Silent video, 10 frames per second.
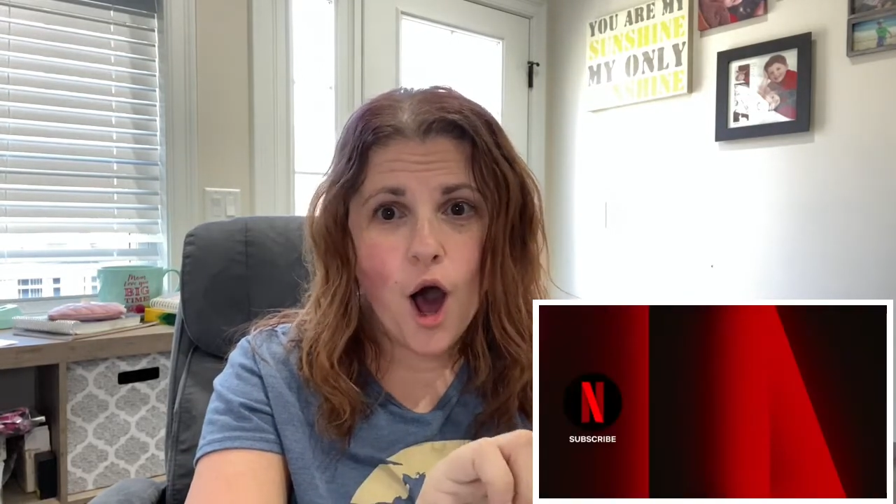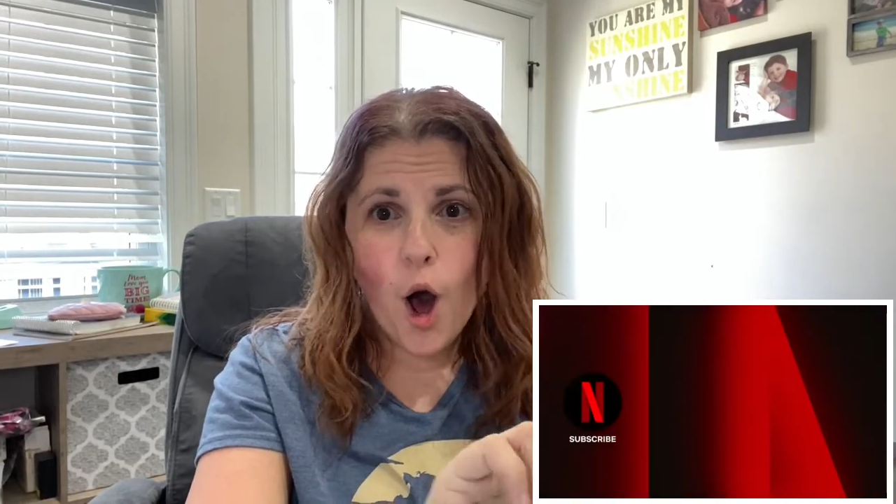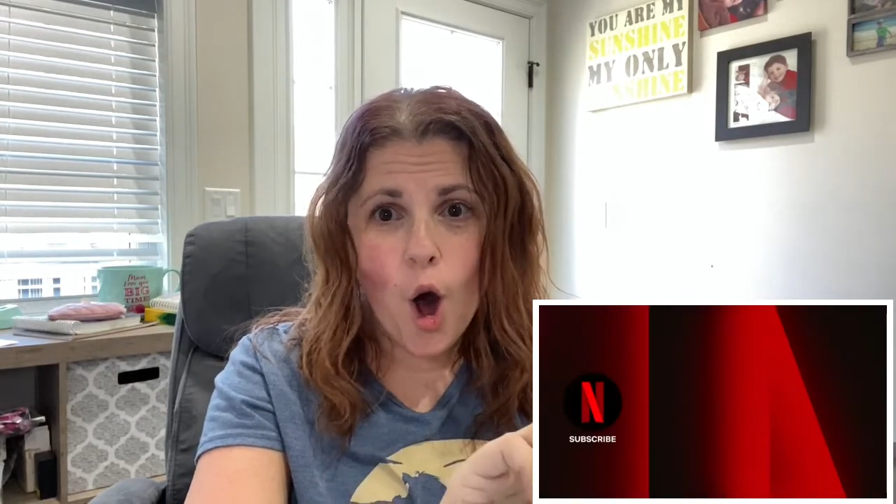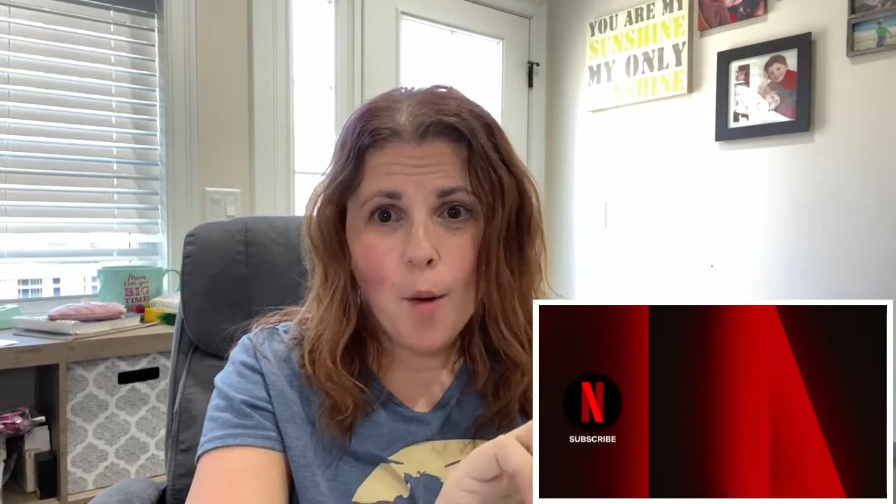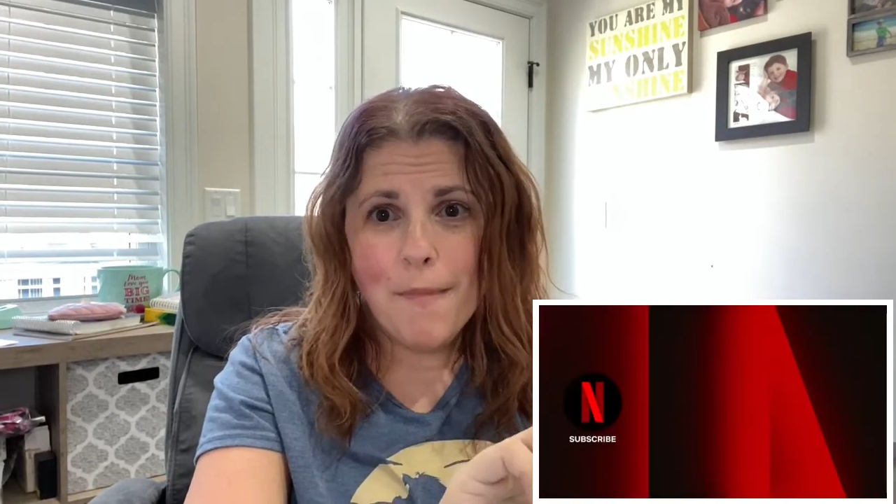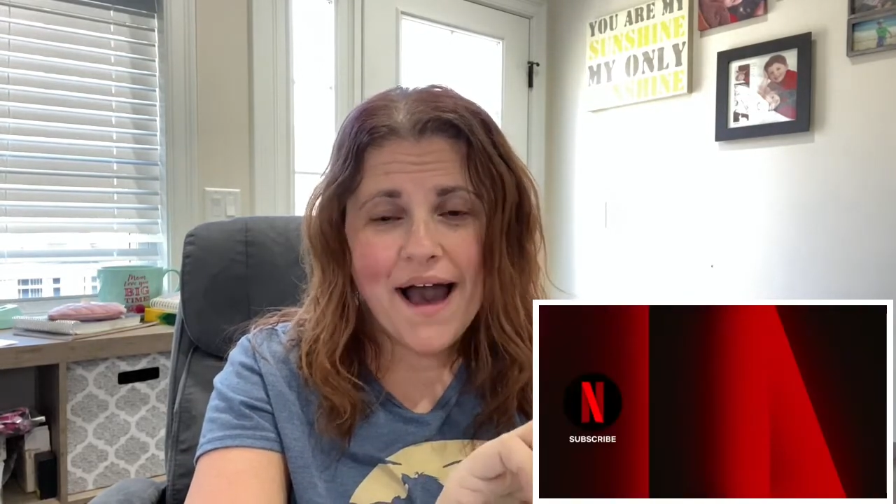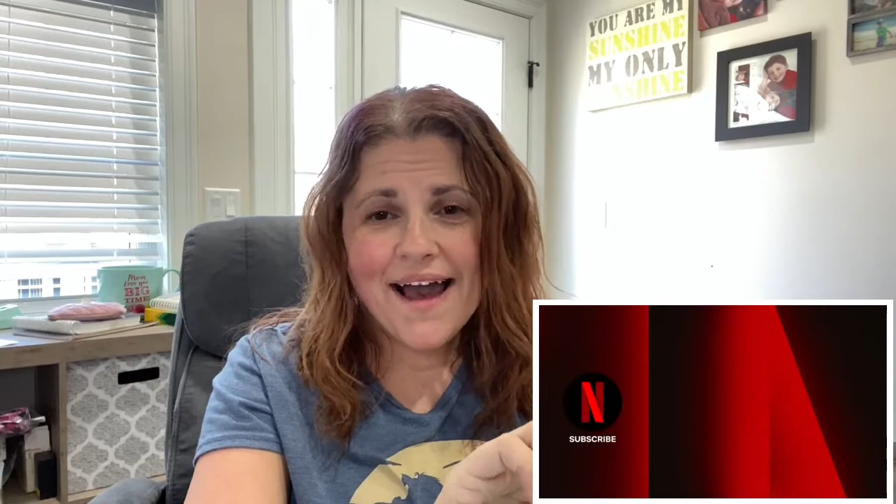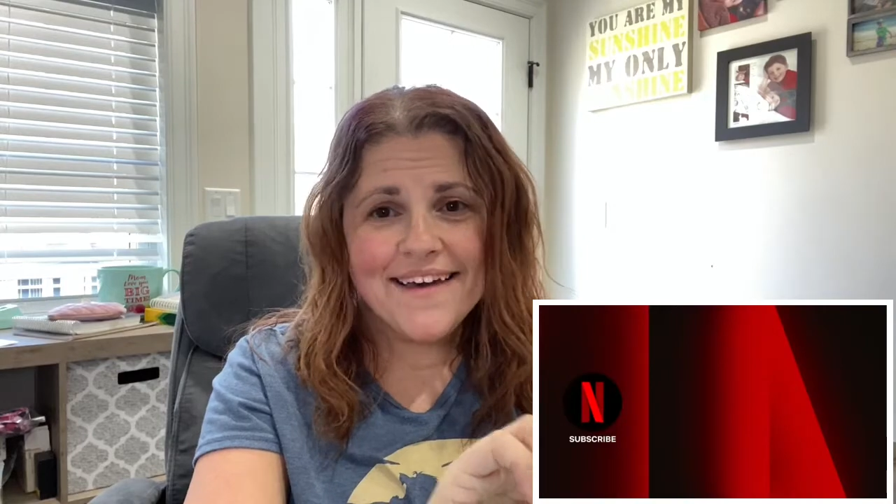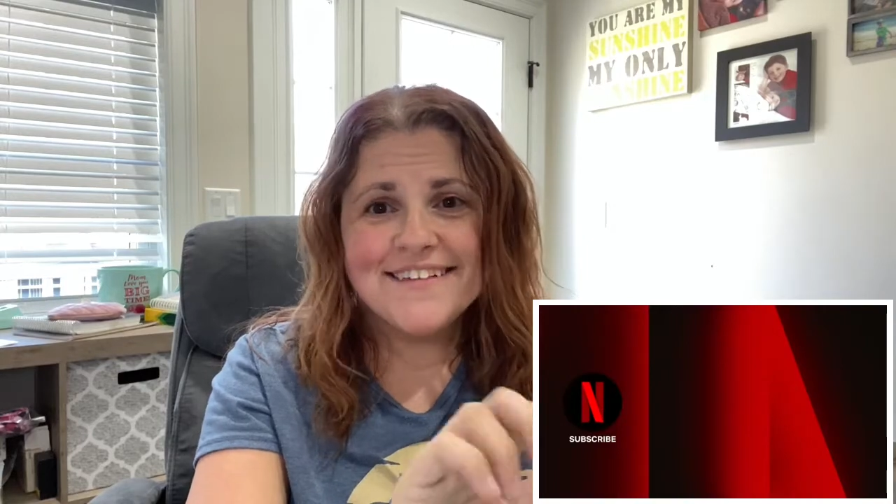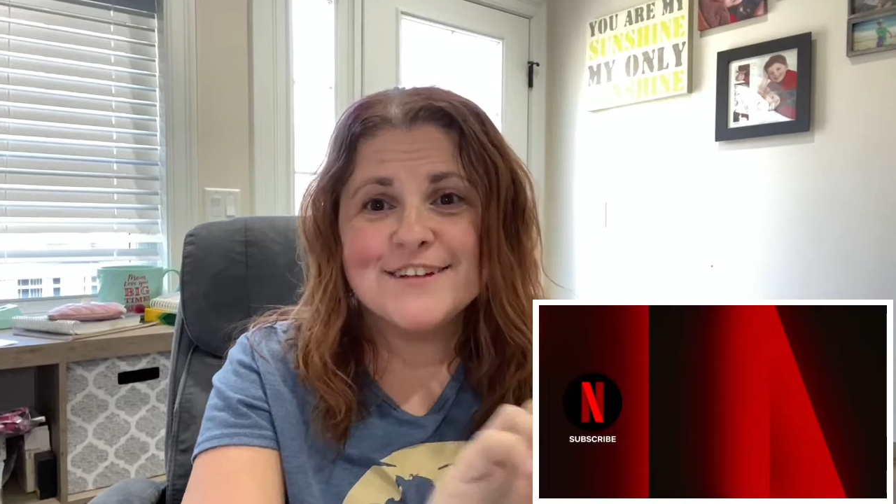Oh
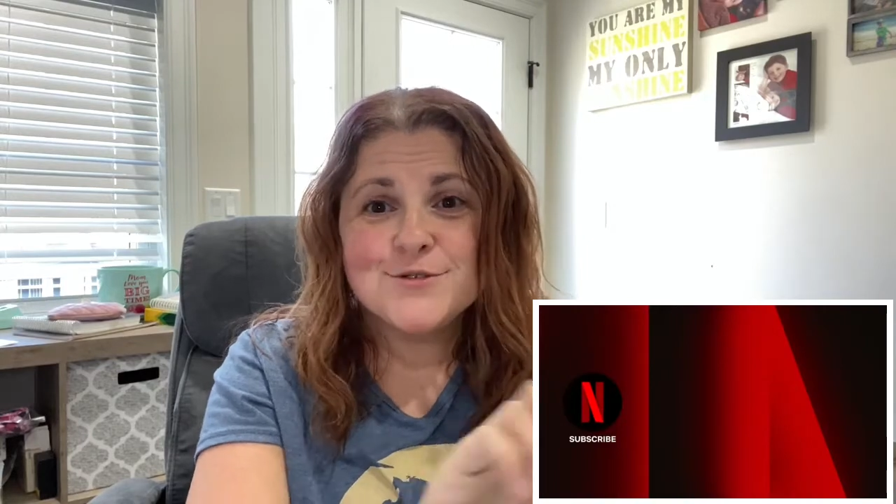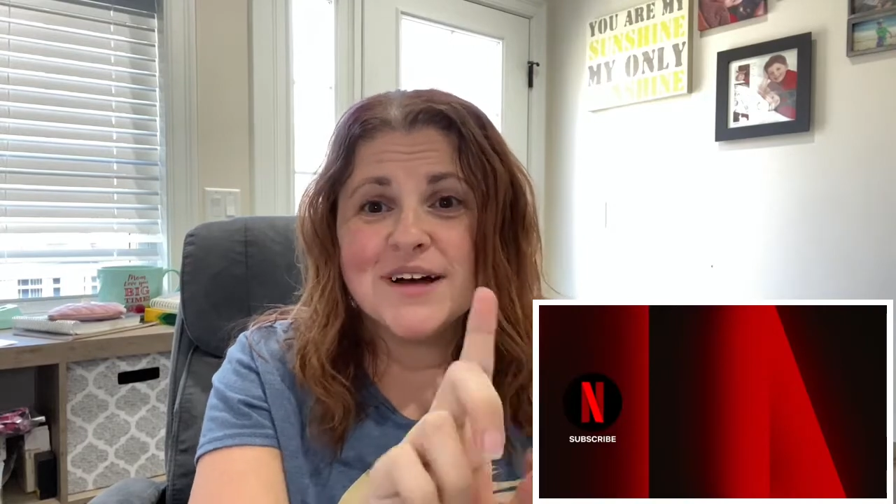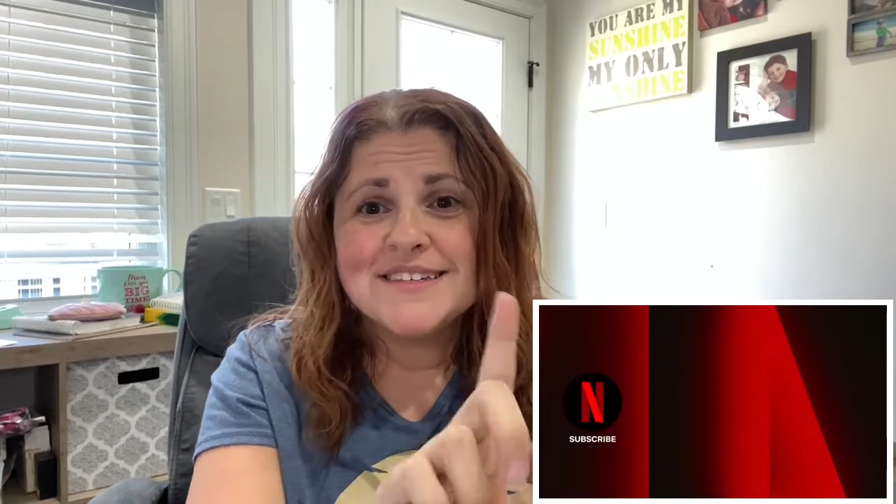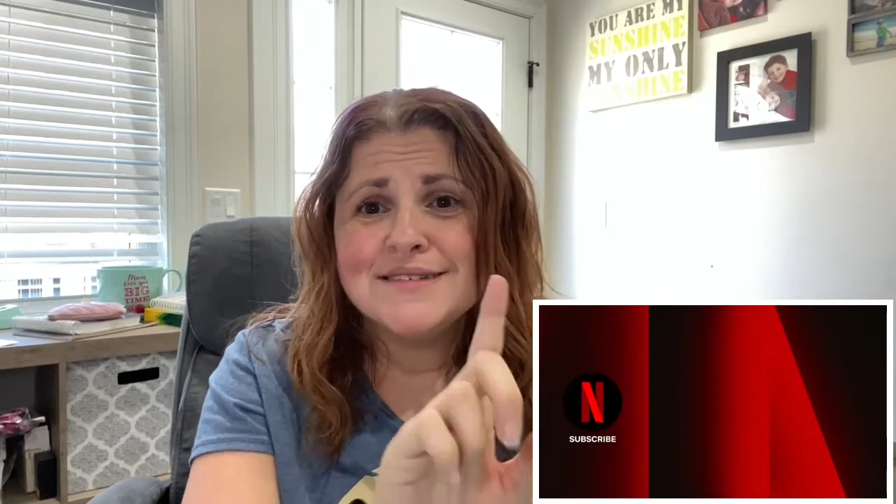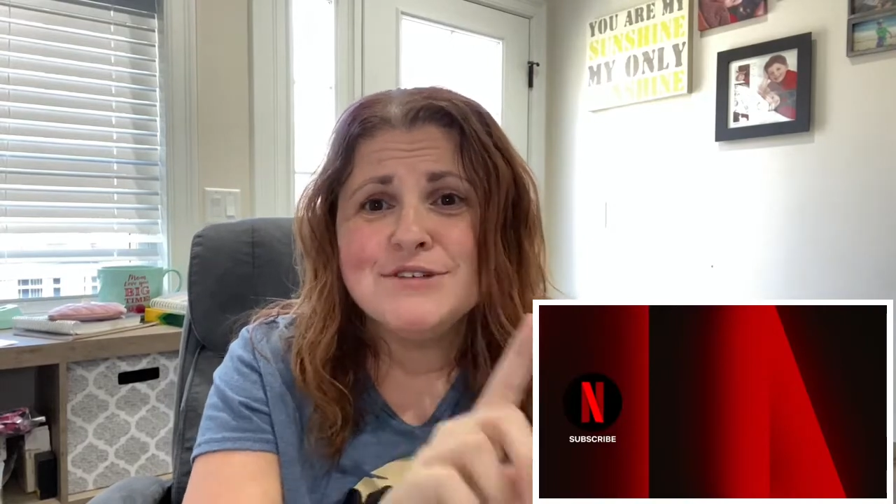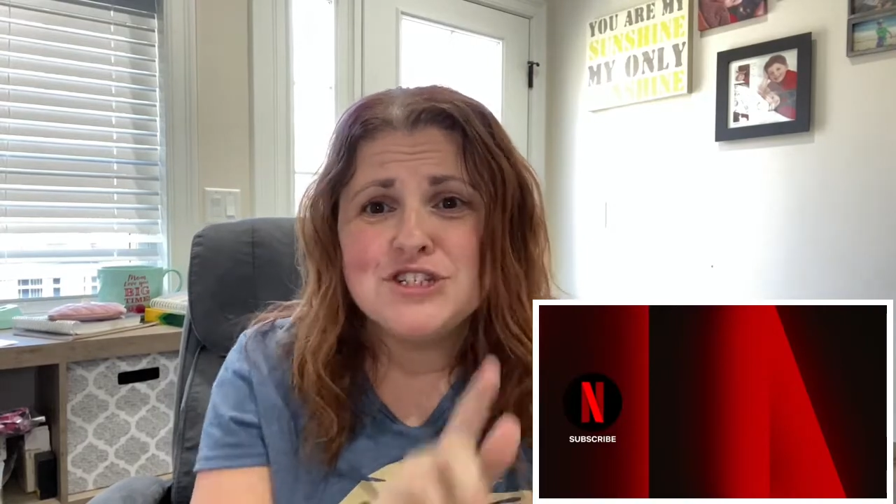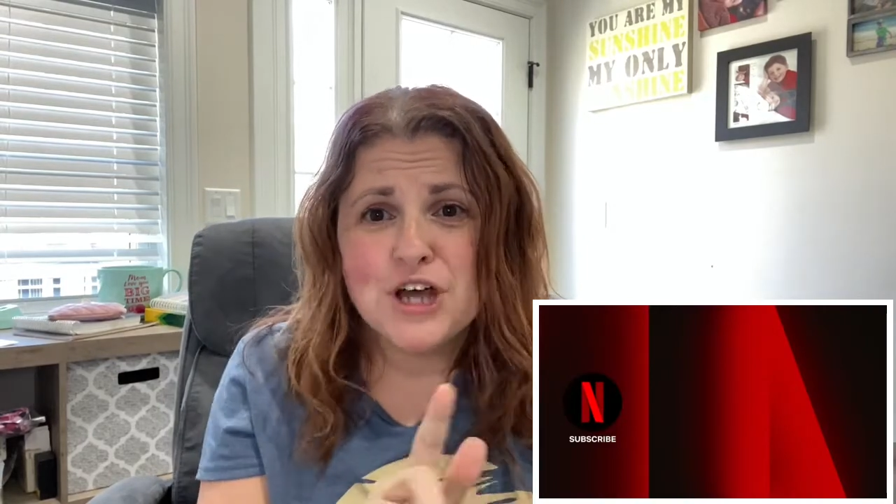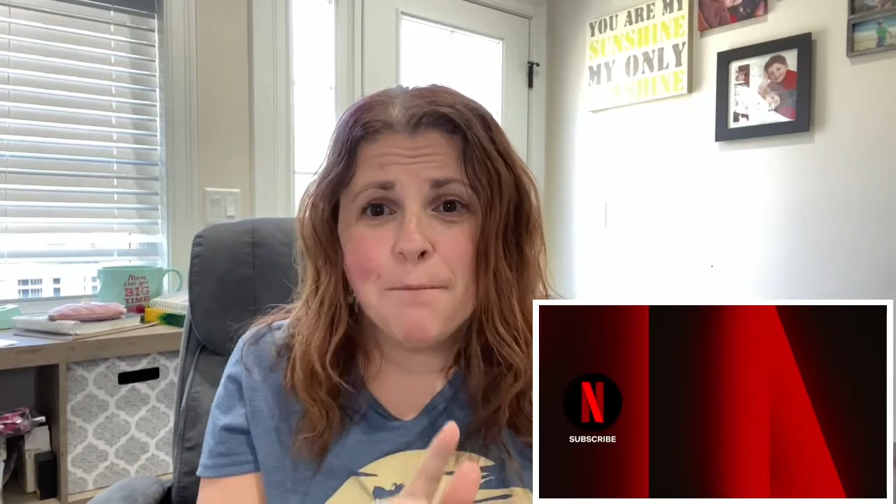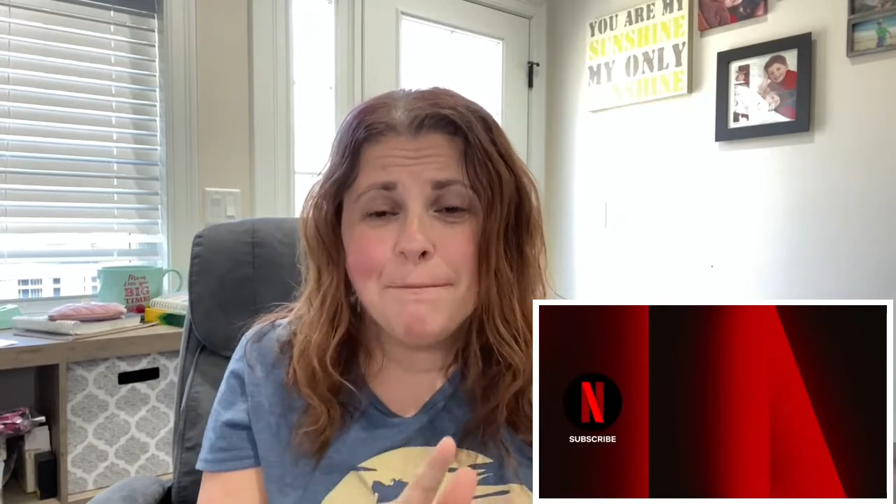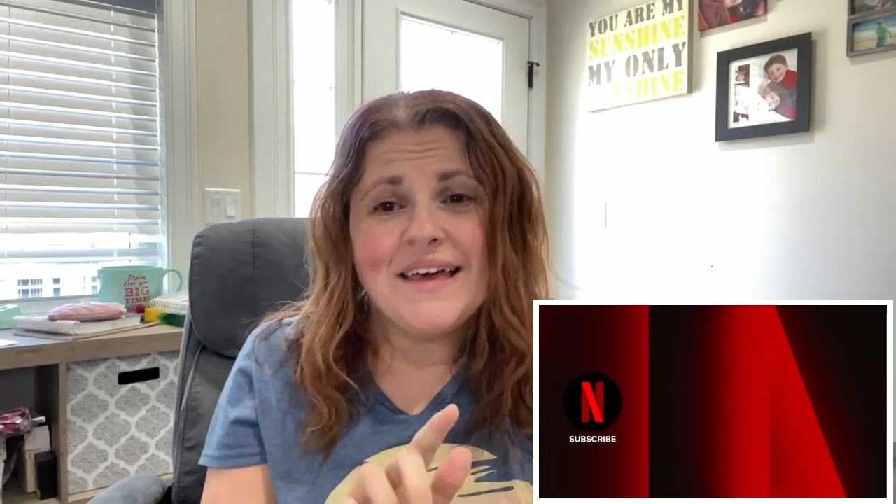my! Did you guys see me jump?